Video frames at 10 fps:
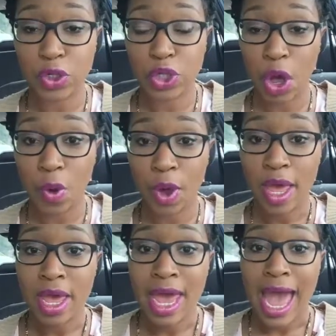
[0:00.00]
So
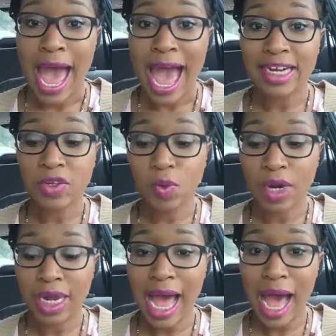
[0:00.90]
I just want
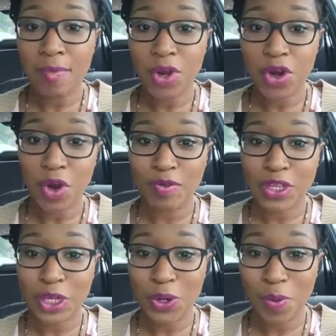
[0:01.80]
to calm your nerves
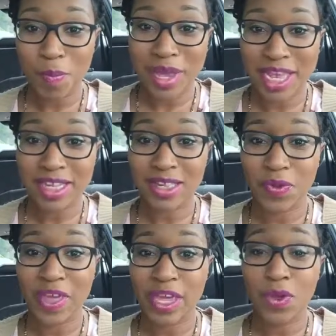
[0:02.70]
a little bit so
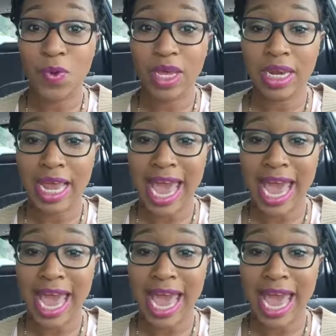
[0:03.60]
that you can